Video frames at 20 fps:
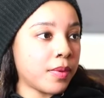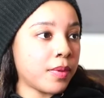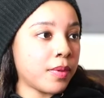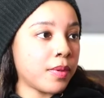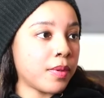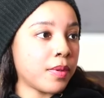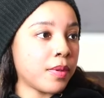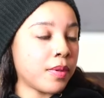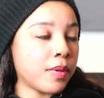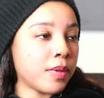
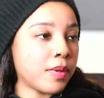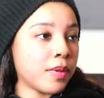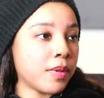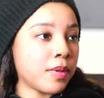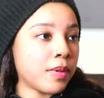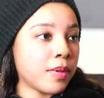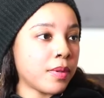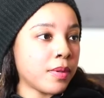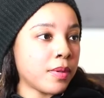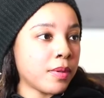
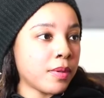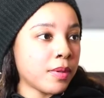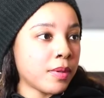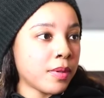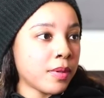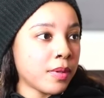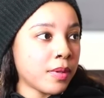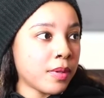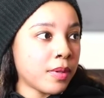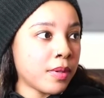
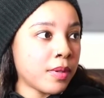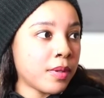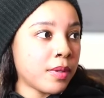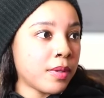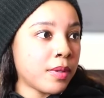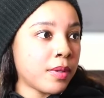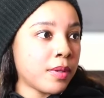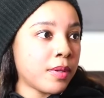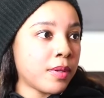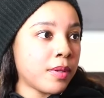
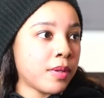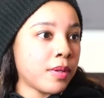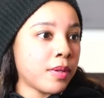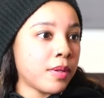The person shown says nothing.